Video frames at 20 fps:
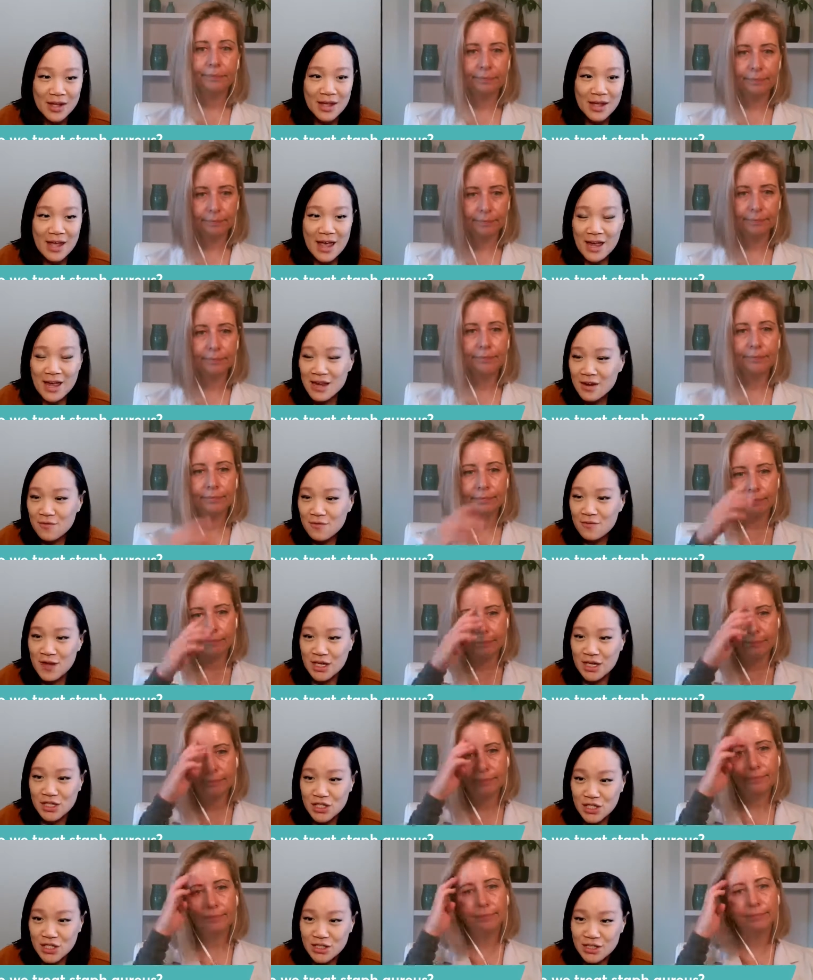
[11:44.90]
Speaker 1: and
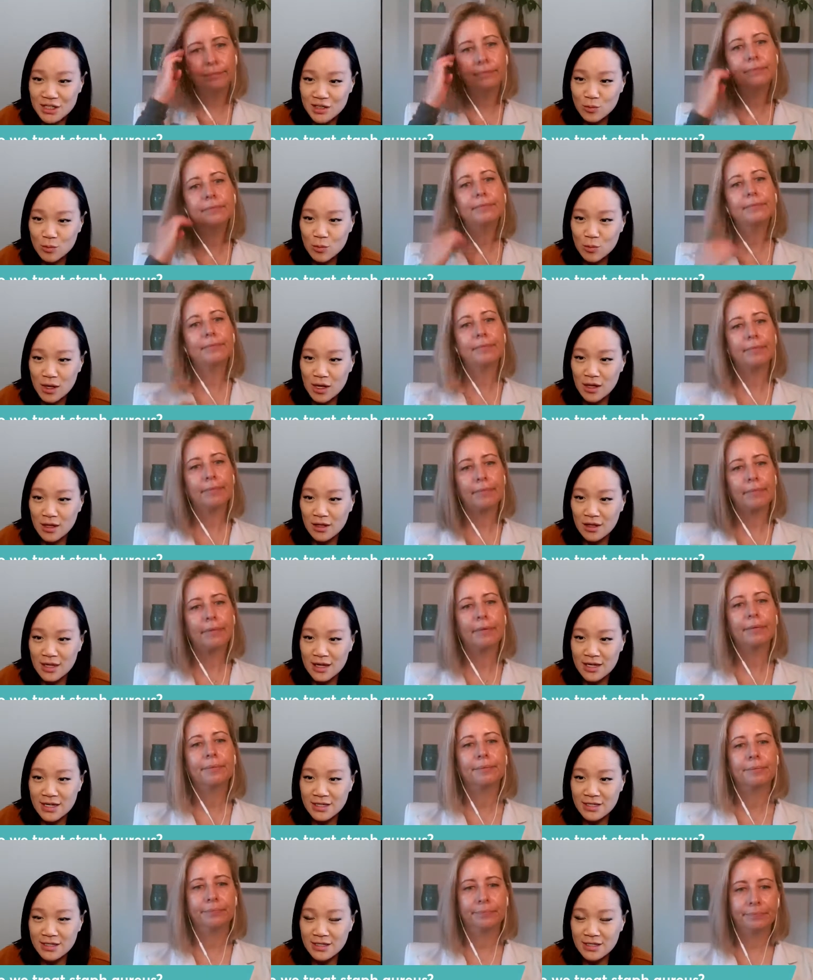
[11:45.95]
infections as well? And
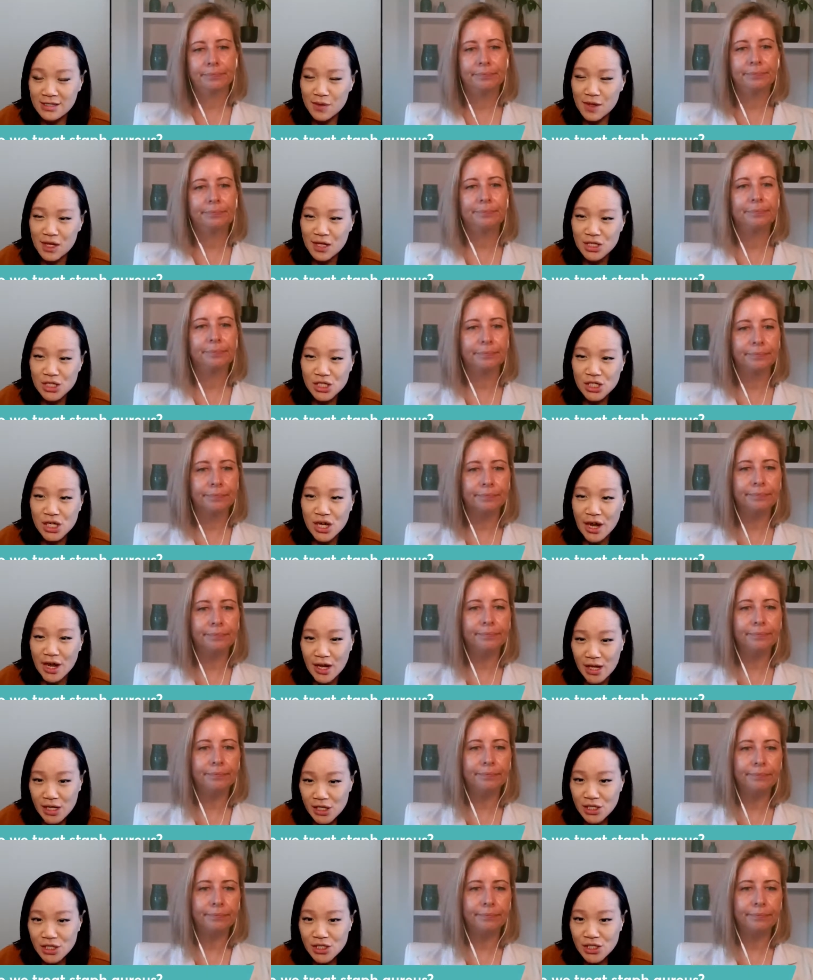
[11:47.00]
does something
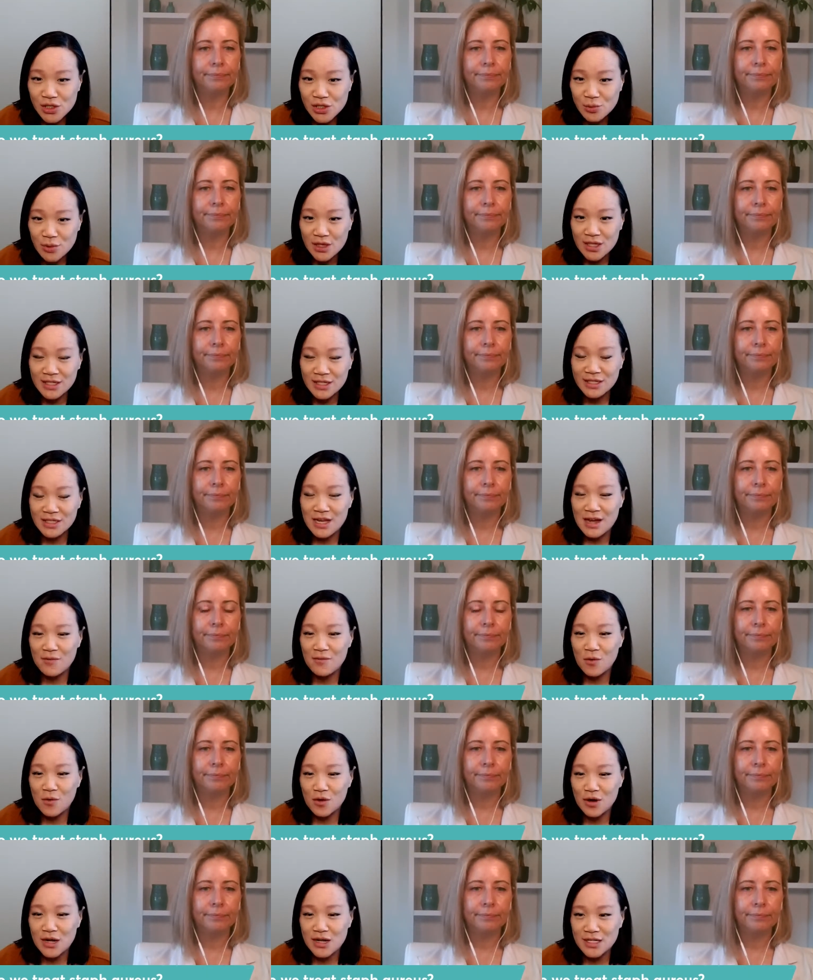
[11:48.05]
change with Staph
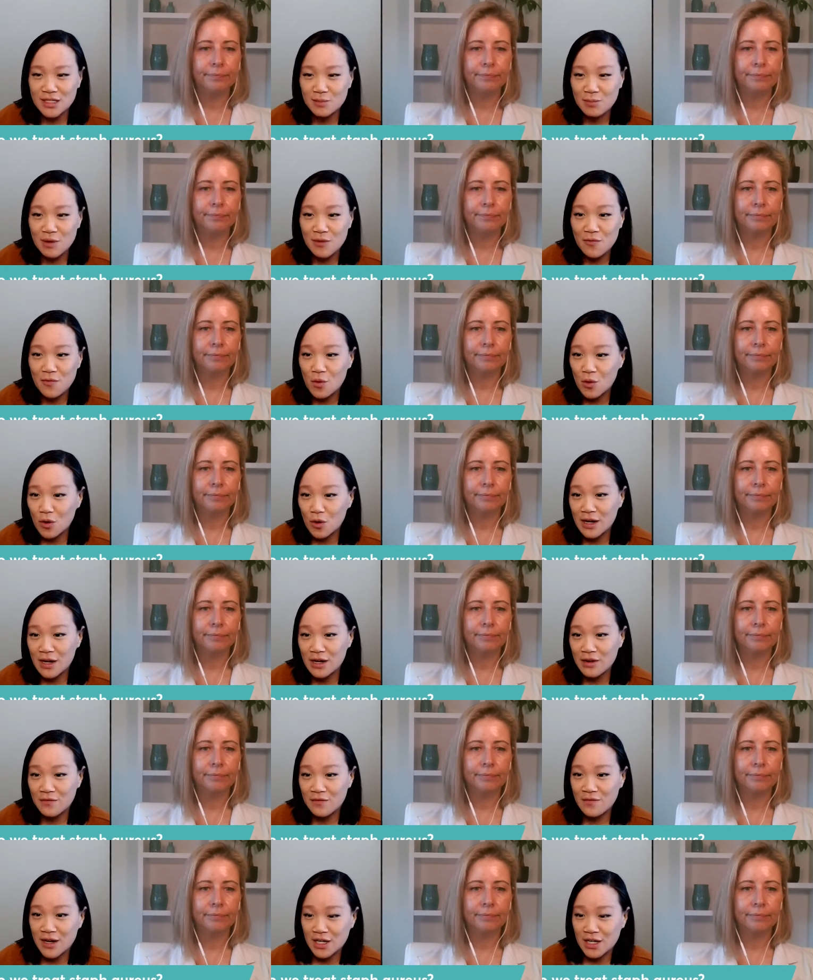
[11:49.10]
aureus before an
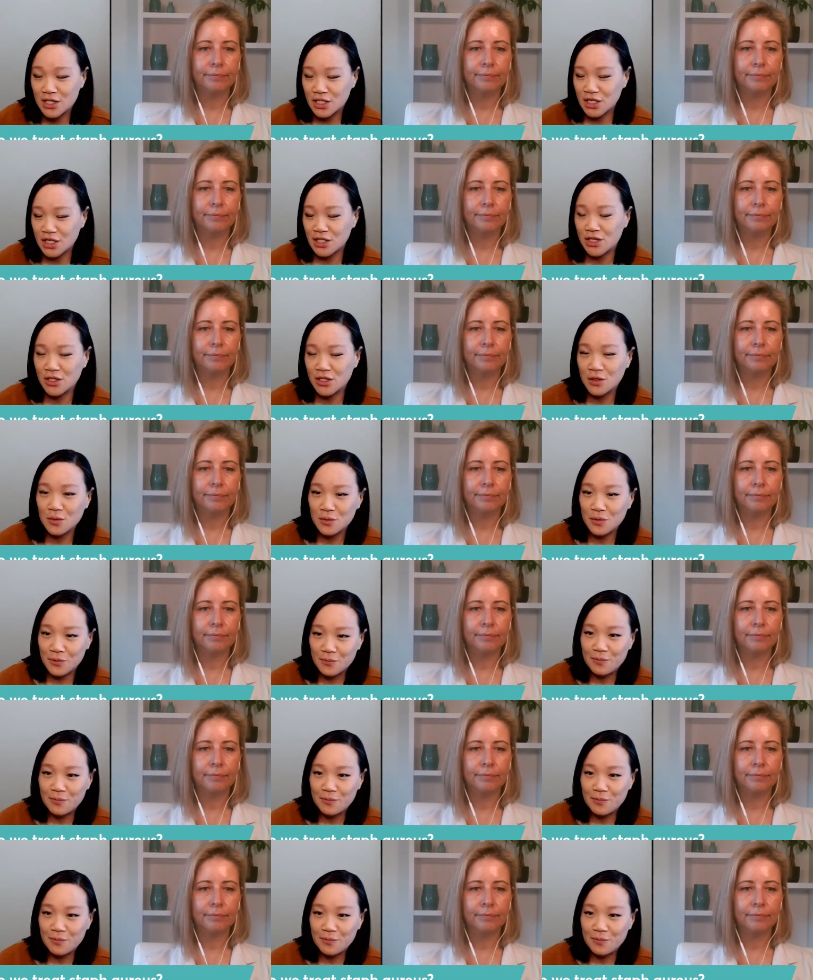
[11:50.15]
infection too?